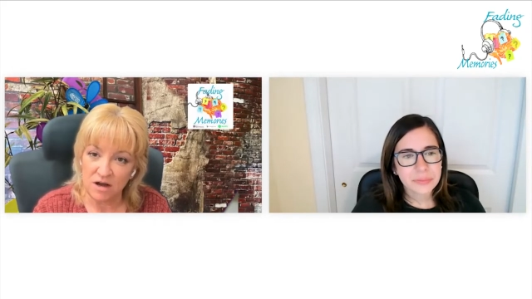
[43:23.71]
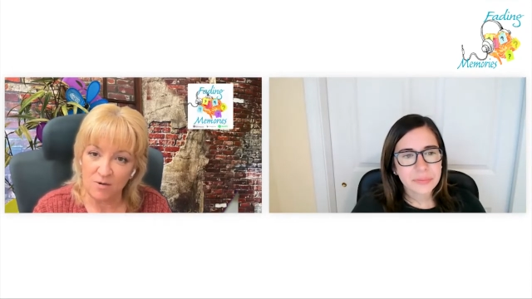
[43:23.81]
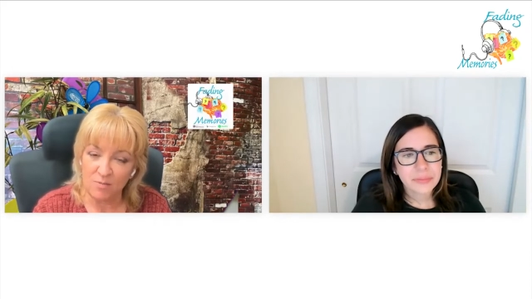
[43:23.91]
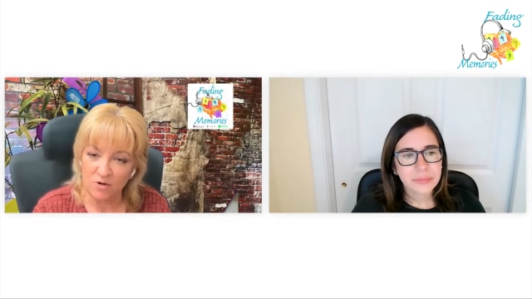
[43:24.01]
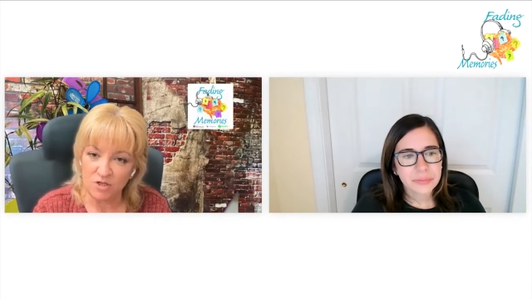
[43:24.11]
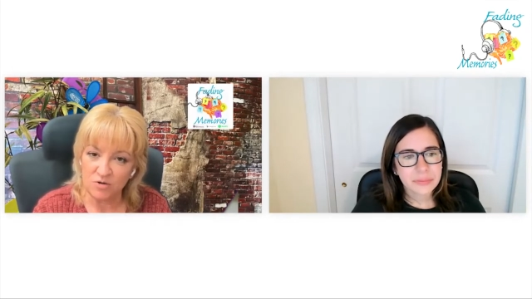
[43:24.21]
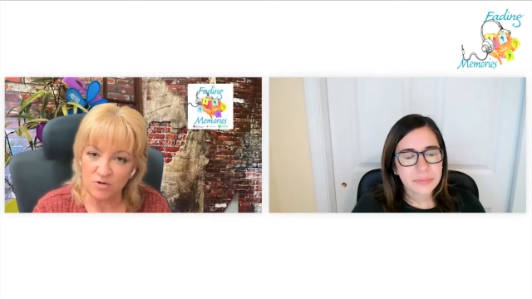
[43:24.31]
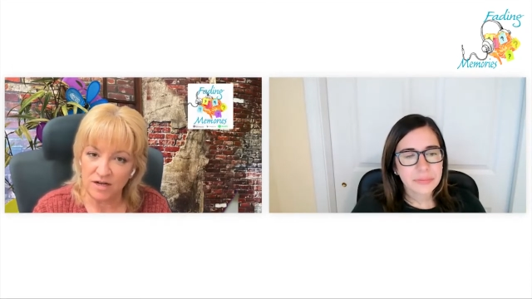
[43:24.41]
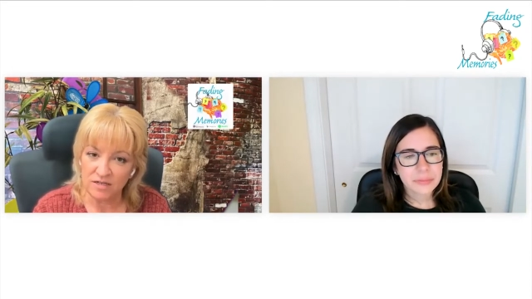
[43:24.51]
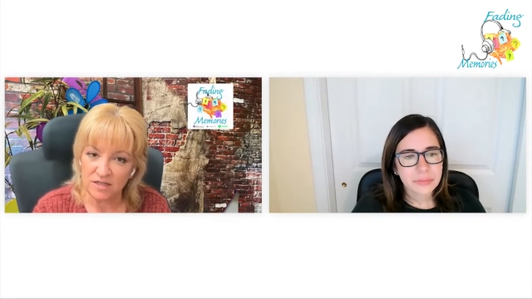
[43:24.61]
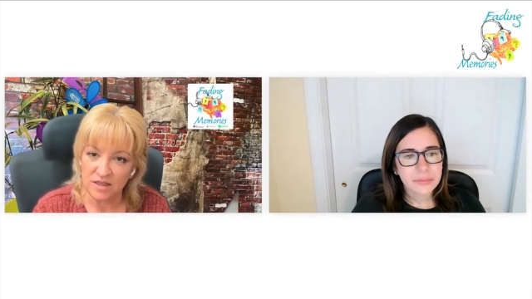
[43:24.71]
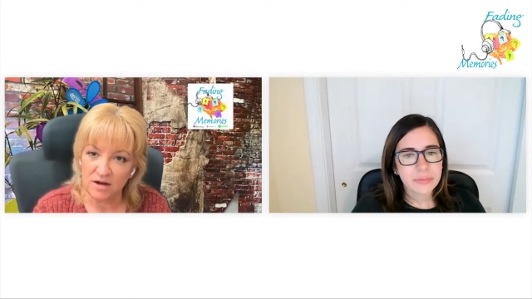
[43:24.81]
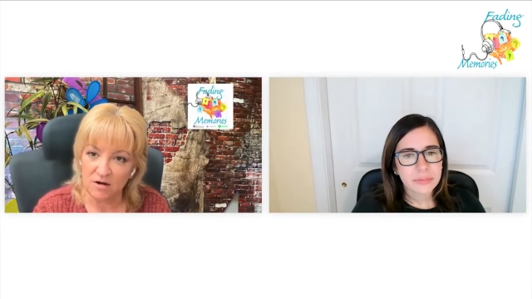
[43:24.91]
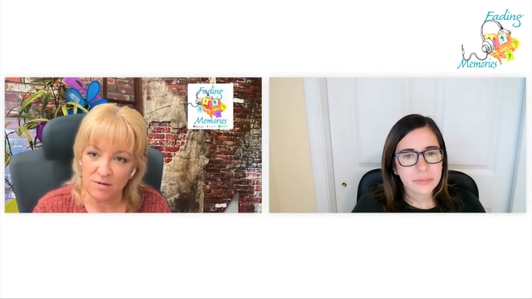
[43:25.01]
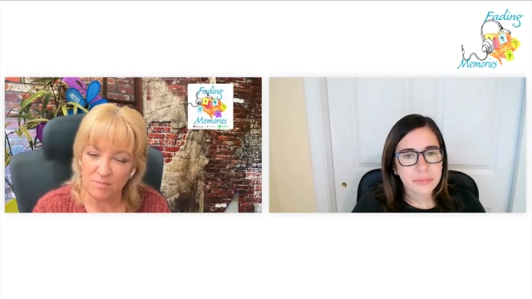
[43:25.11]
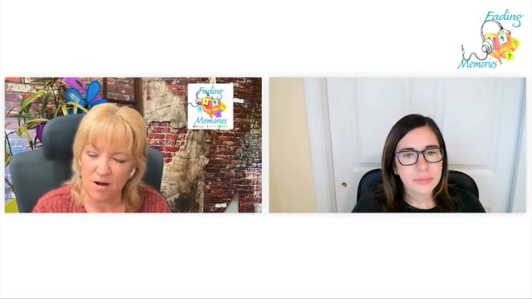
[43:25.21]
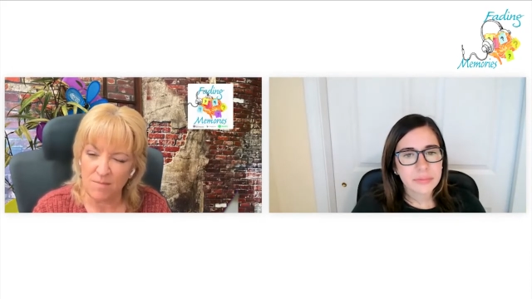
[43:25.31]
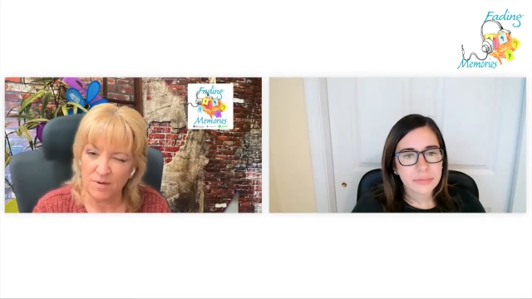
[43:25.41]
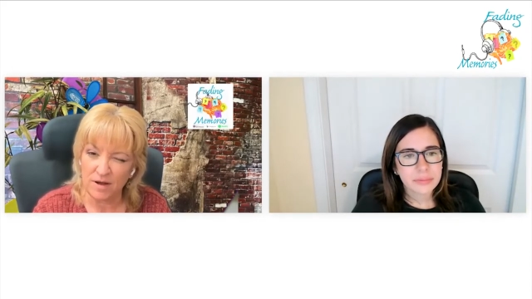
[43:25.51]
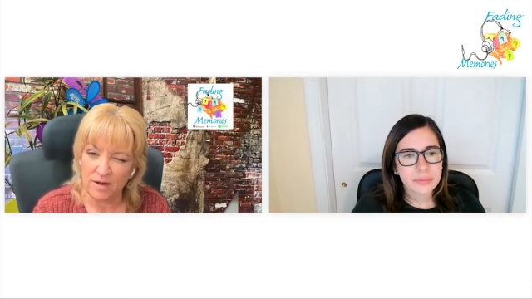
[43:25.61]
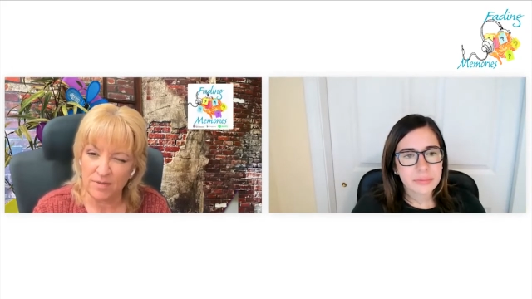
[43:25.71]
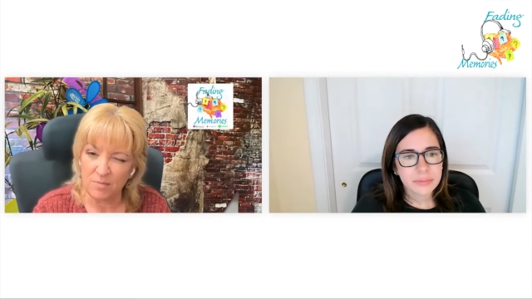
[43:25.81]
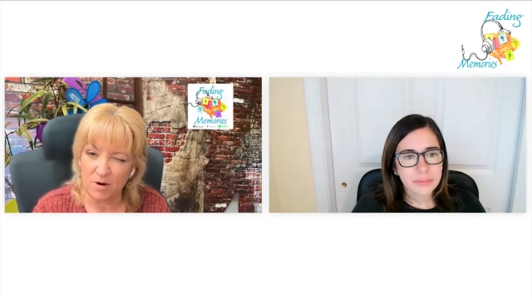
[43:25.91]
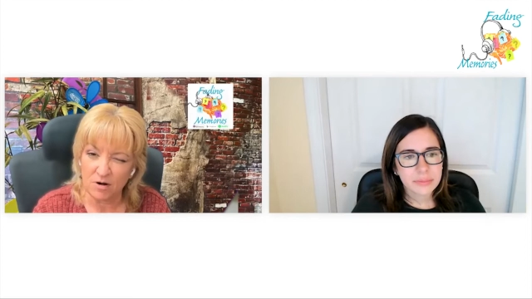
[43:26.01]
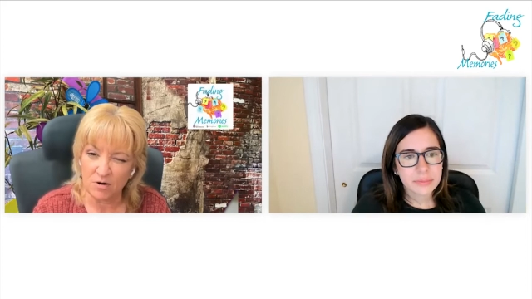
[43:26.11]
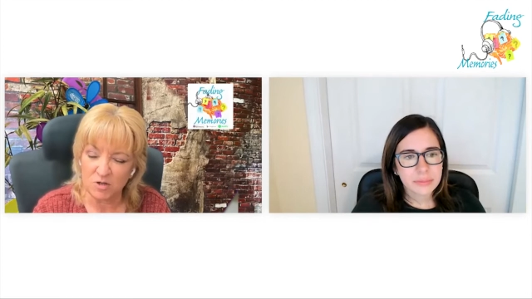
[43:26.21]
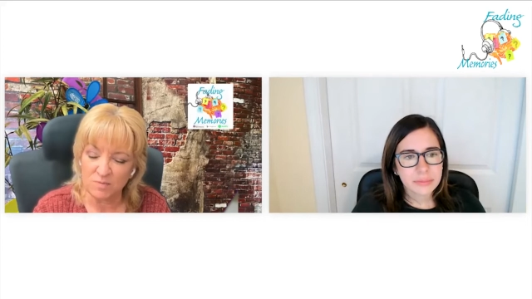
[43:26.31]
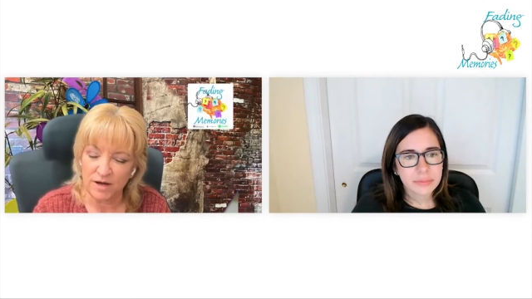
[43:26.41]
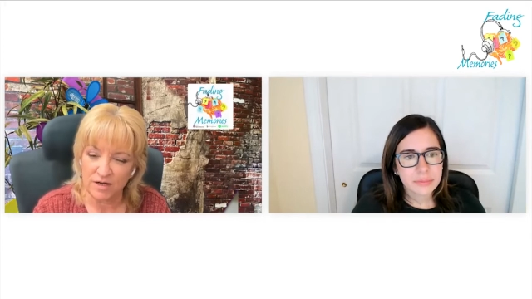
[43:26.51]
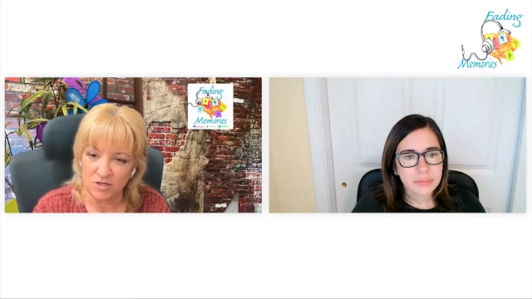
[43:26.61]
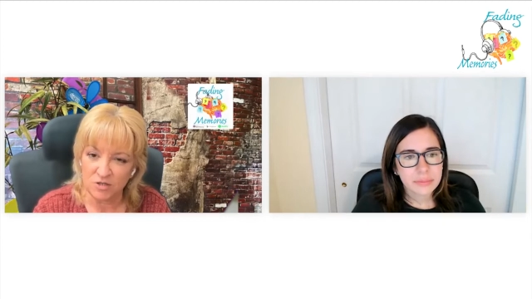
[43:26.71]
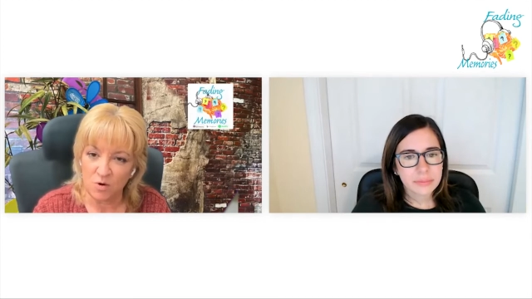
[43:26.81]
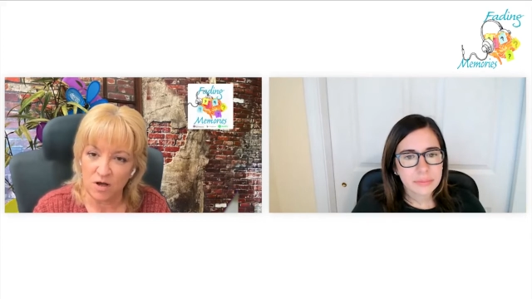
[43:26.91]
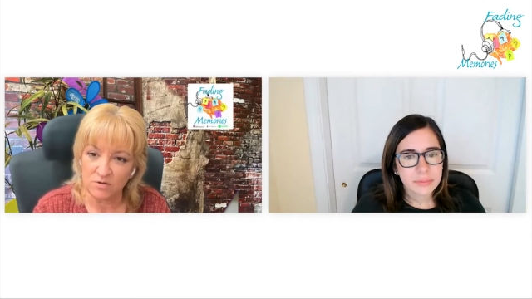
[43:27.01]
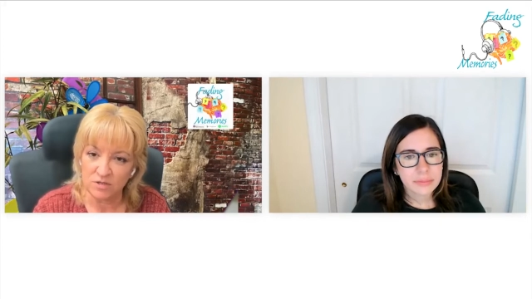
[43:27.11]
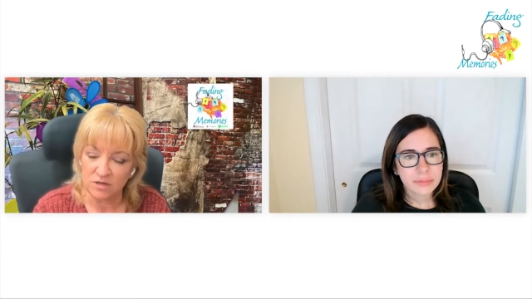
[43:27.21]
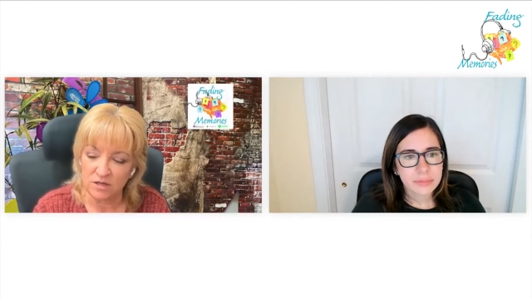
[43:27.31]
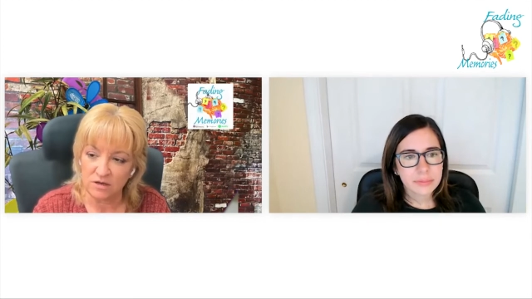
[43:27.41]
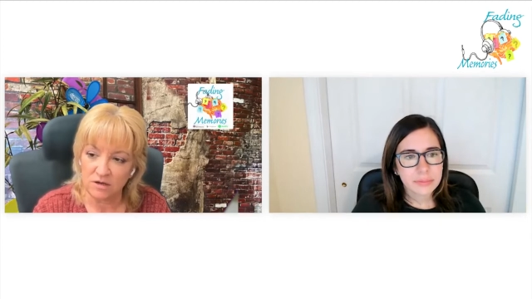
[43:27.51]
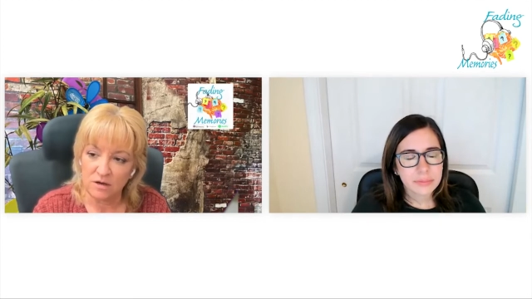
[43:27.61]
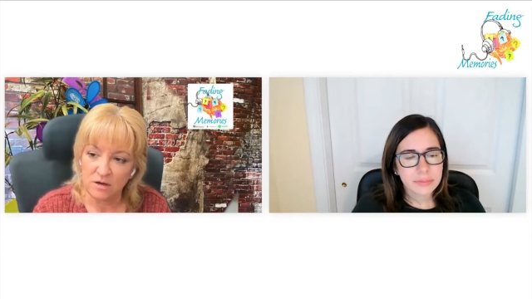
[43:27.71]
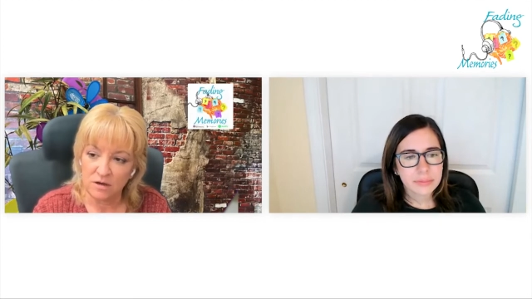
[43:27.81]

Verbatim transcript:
Speaker 1: I will put you guys there and probably on the partners page as well so that